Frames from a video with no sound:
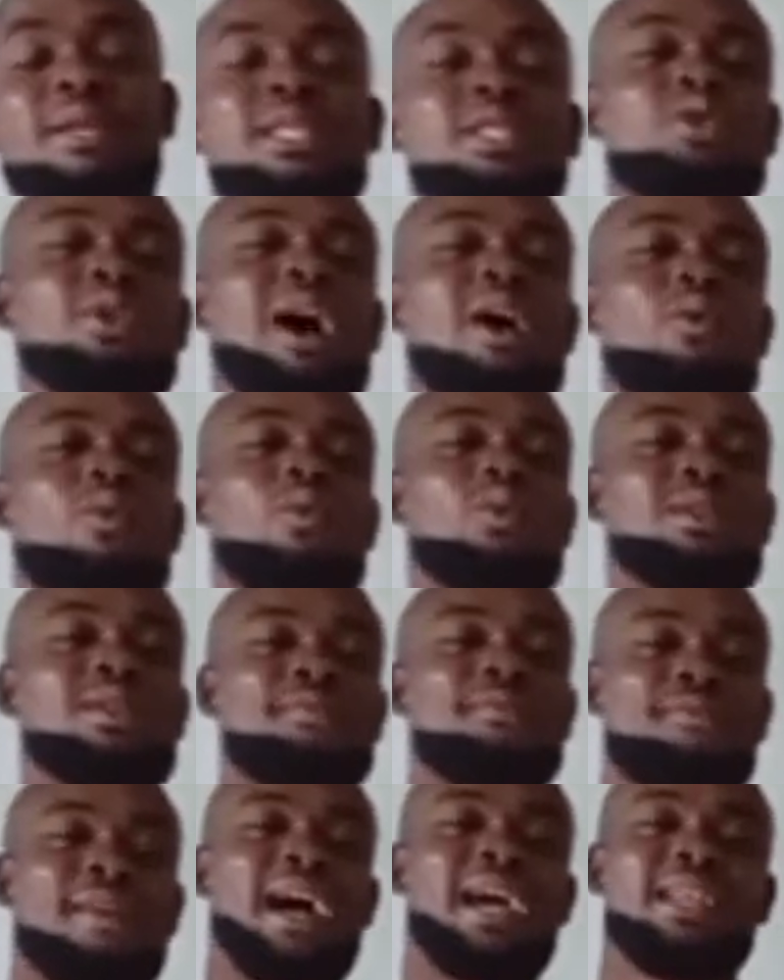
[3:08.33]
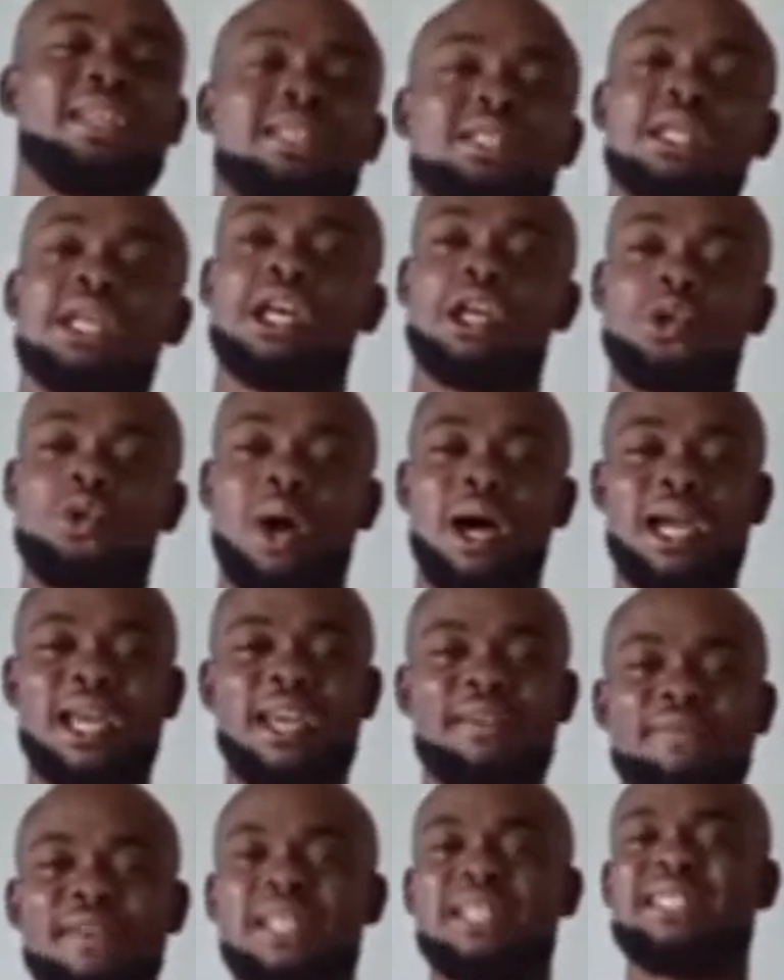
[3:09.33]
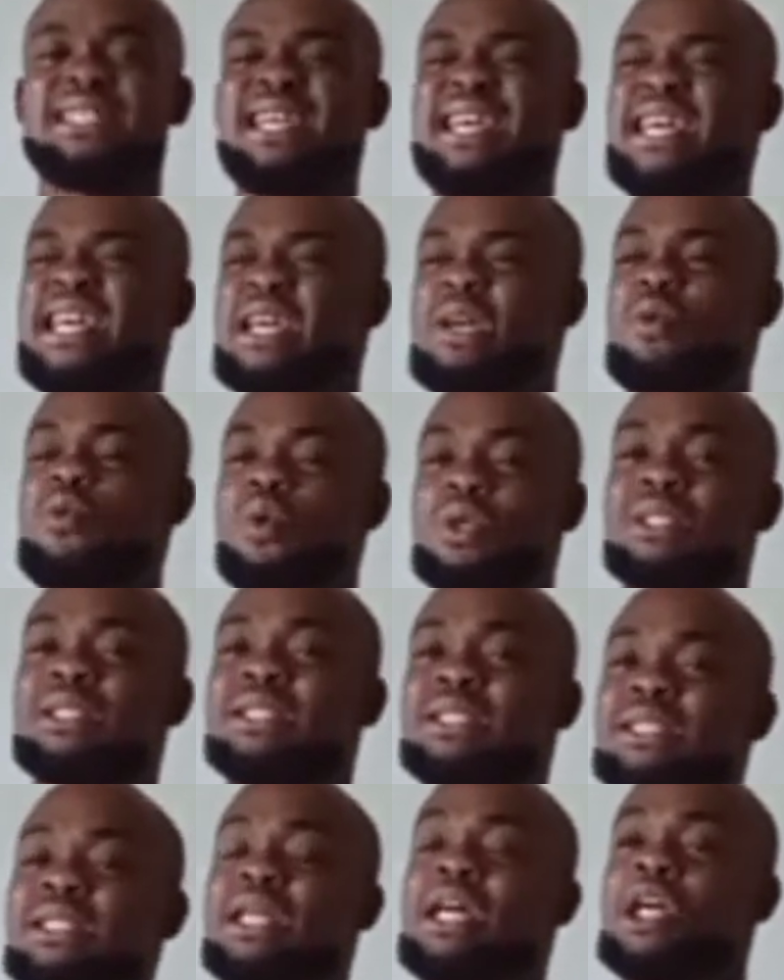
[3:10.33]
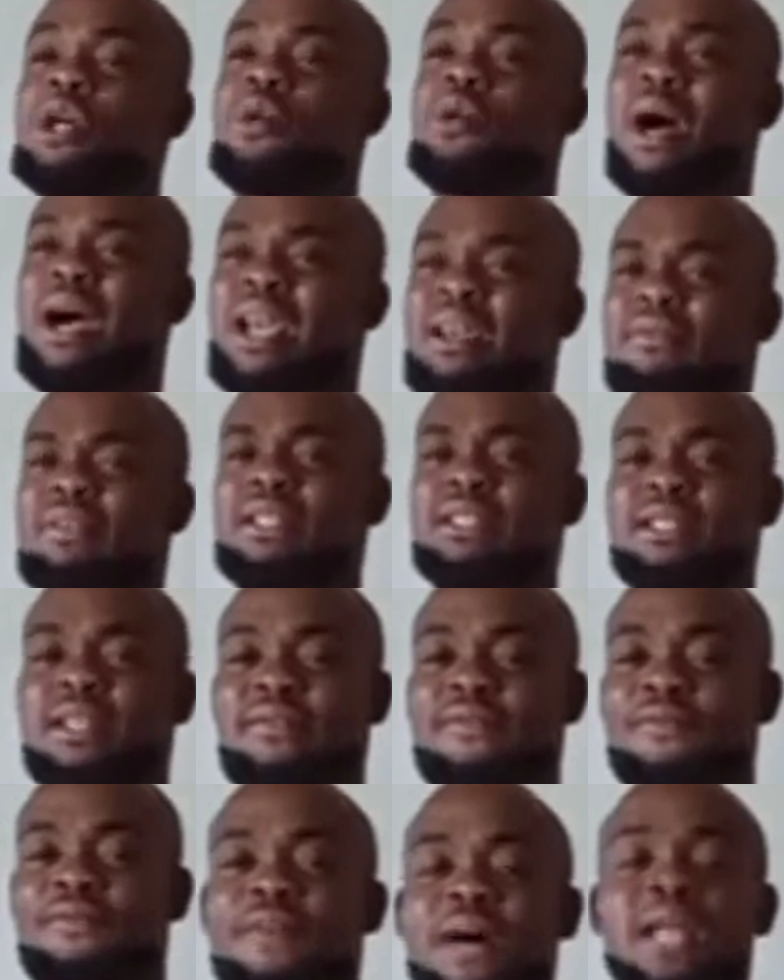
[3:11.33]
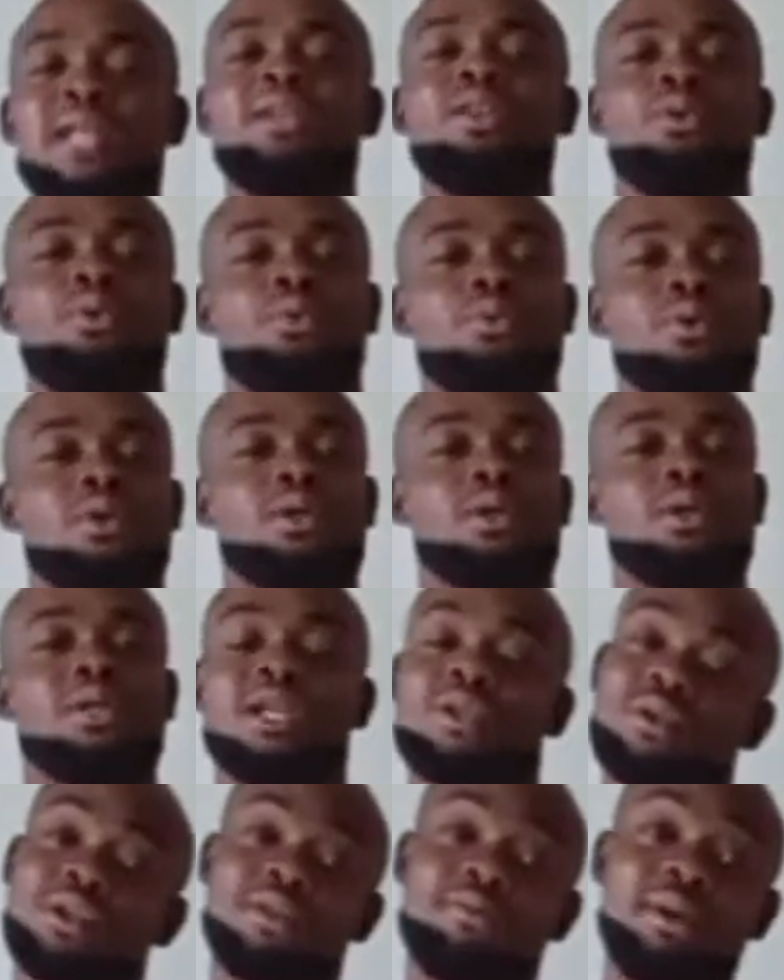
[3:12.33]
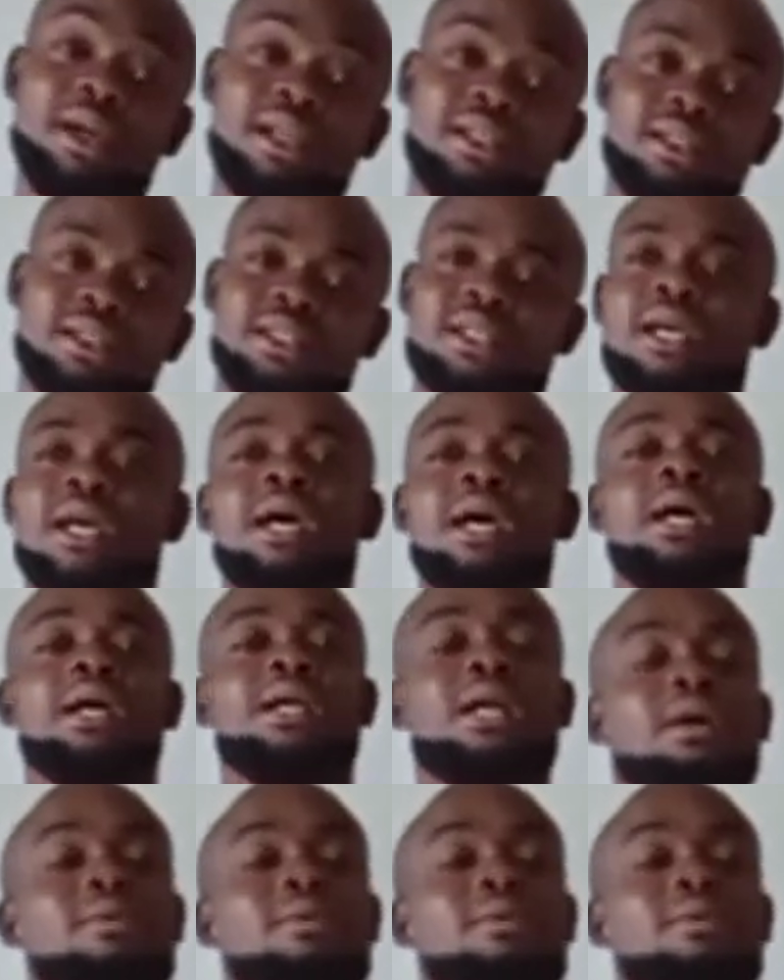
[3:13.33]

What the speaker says: It means you are quantifying it. You are giving it a quantity. You are giving it a value. That's what it means.